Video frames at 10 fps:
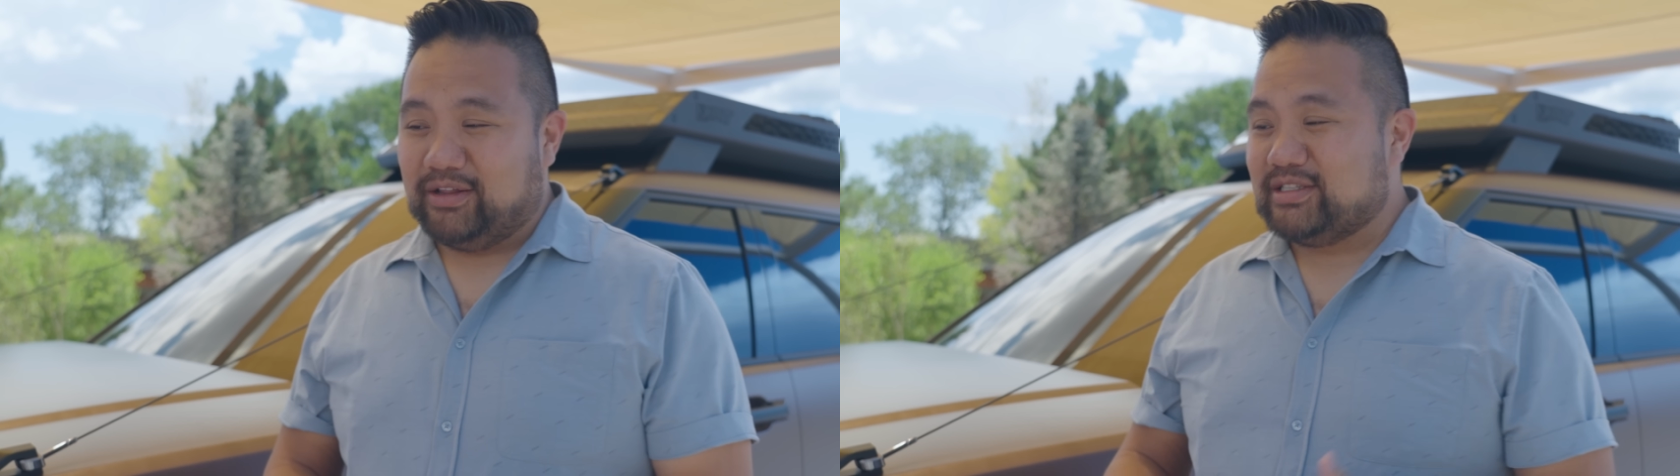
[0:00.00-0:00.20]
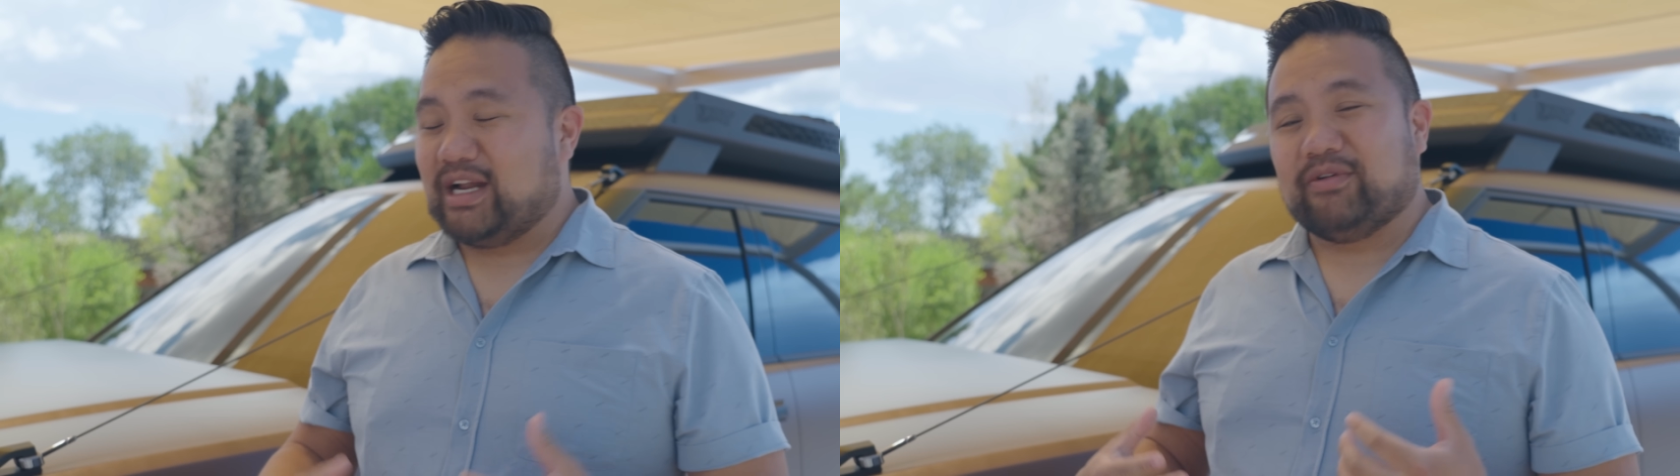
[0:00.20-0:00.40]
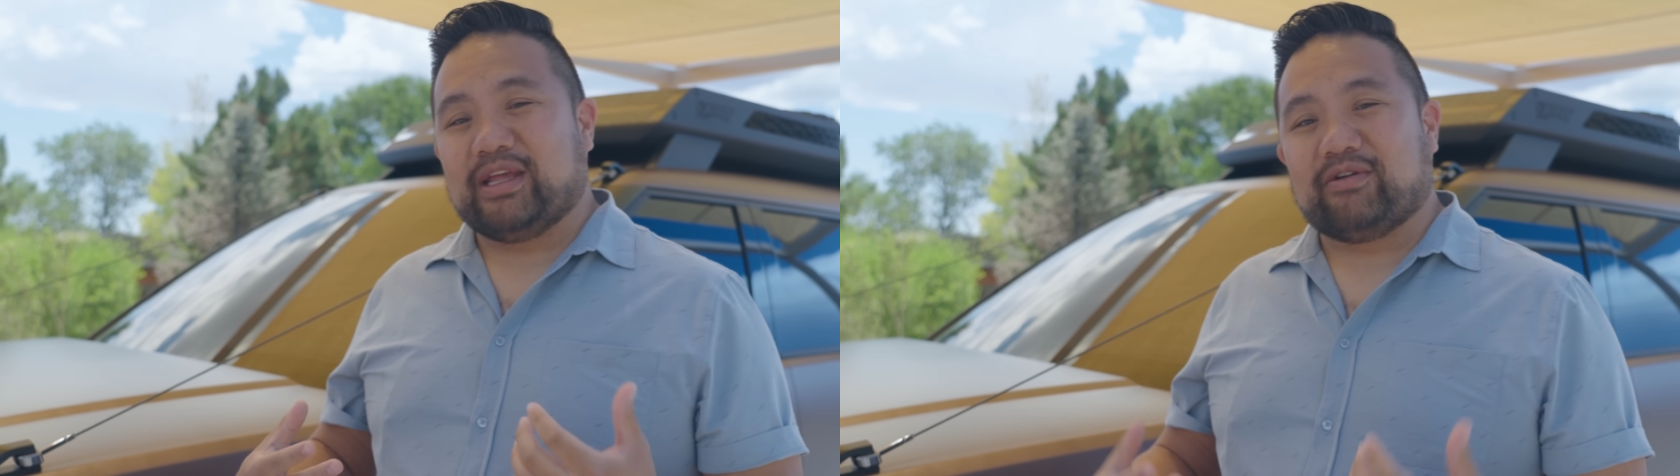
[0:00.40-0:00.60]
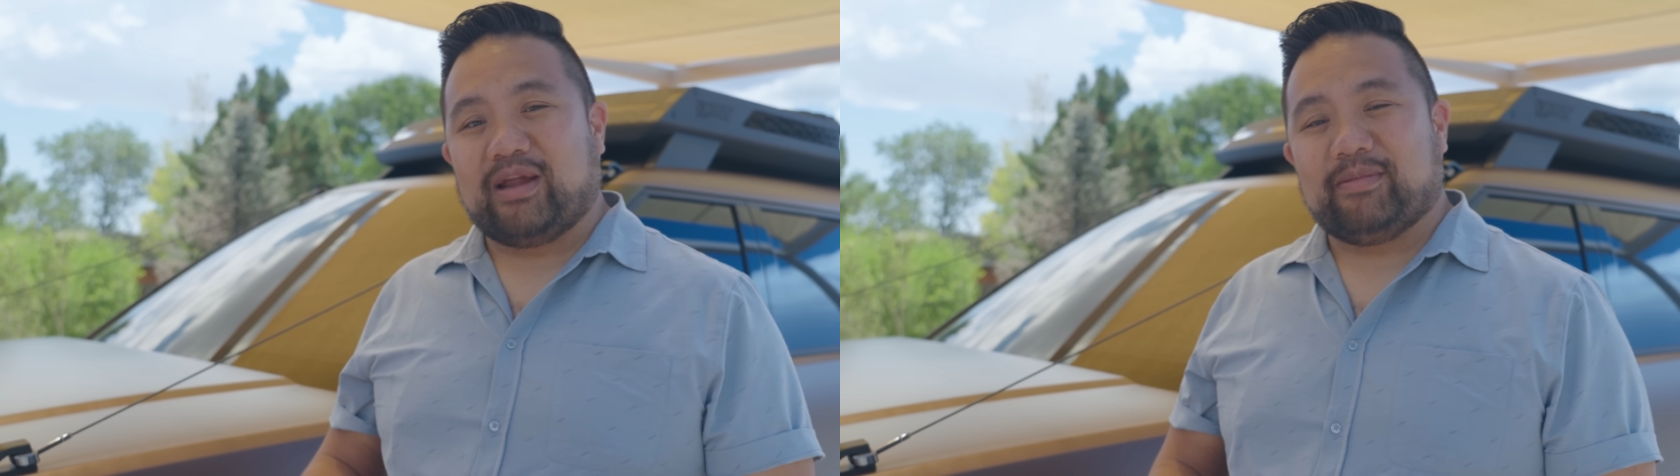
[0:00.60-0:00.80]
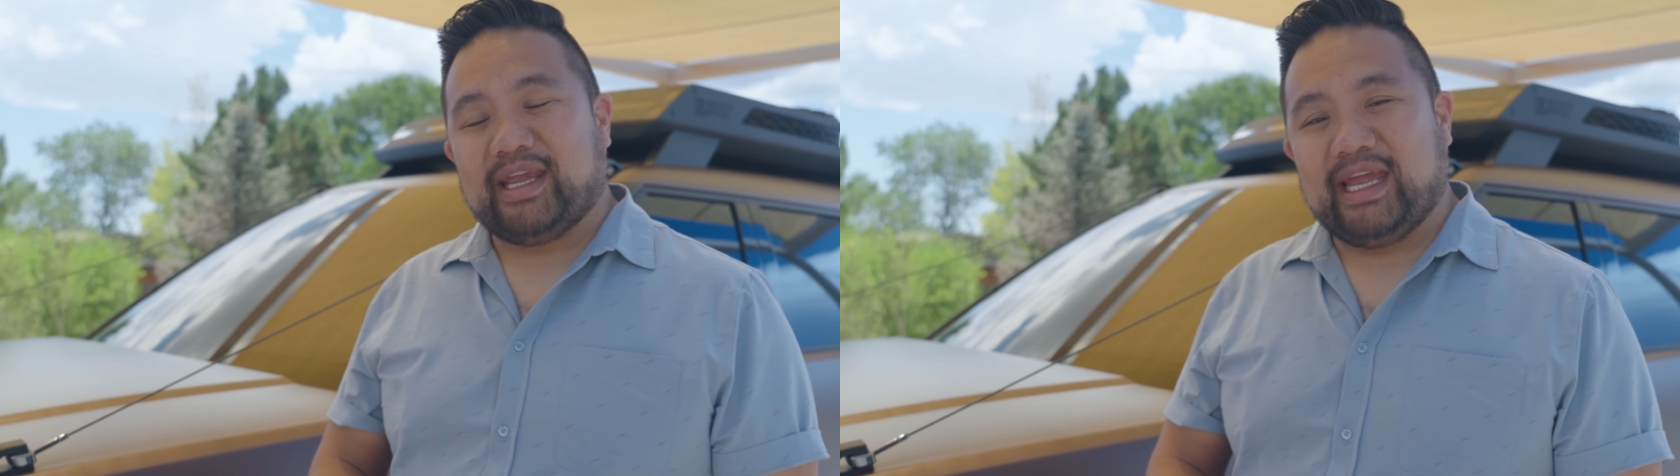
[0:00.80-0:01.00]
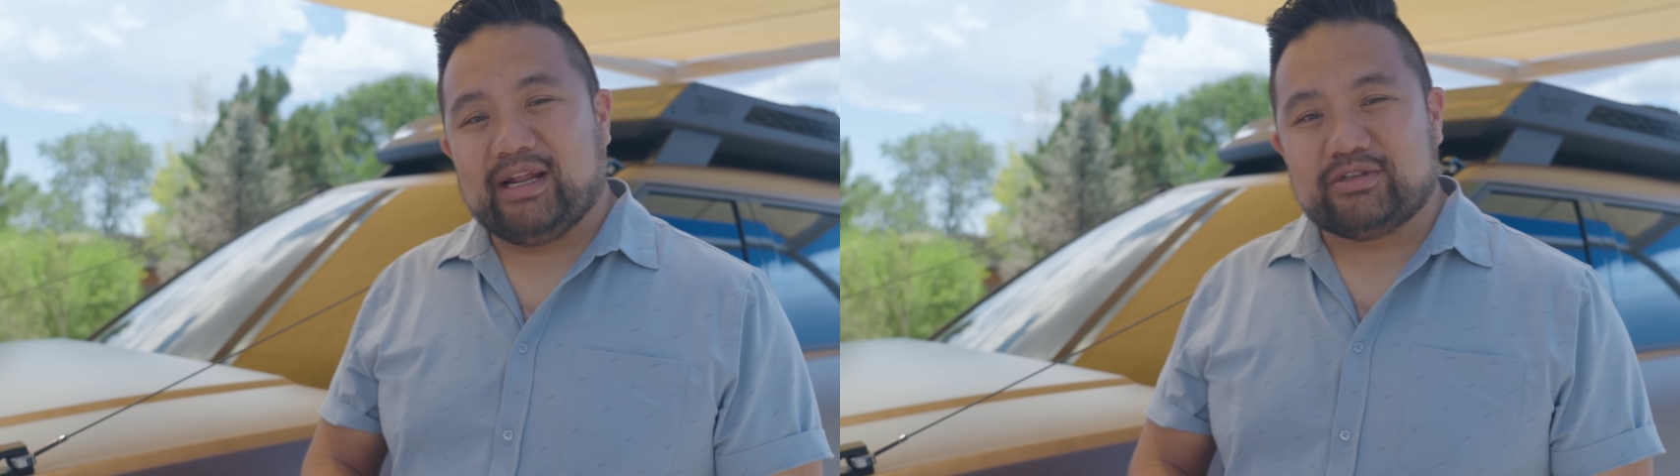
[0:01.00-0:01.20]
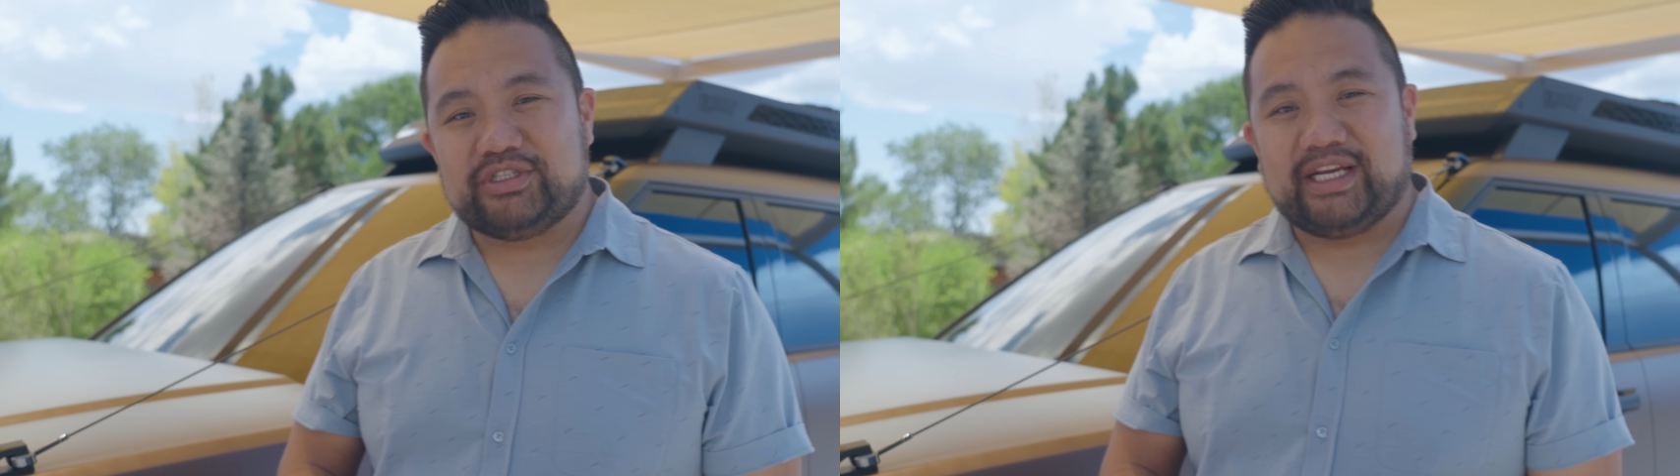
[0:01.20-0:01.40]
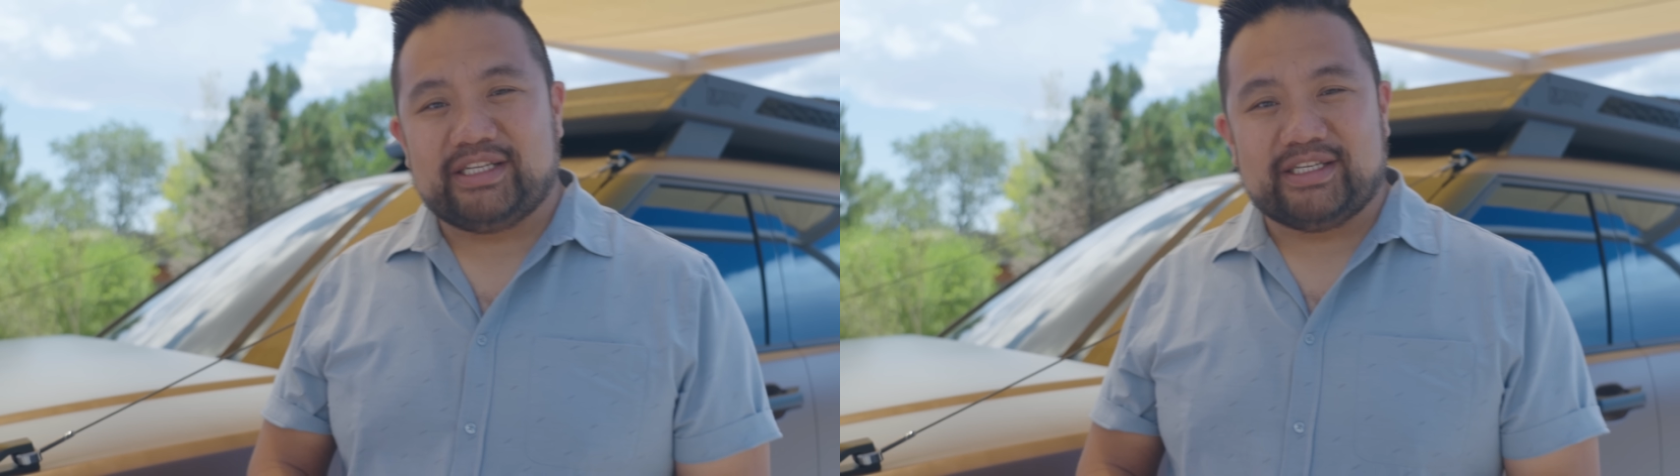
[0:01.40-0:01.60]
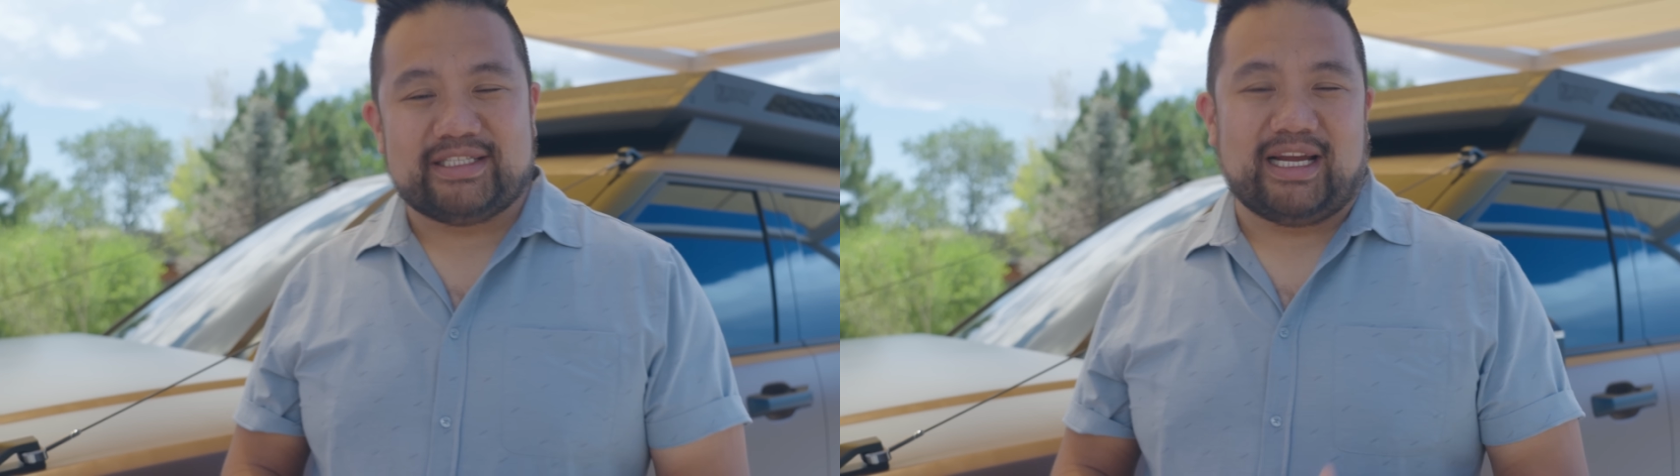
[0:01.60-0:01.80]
there's not really great mechanical changes,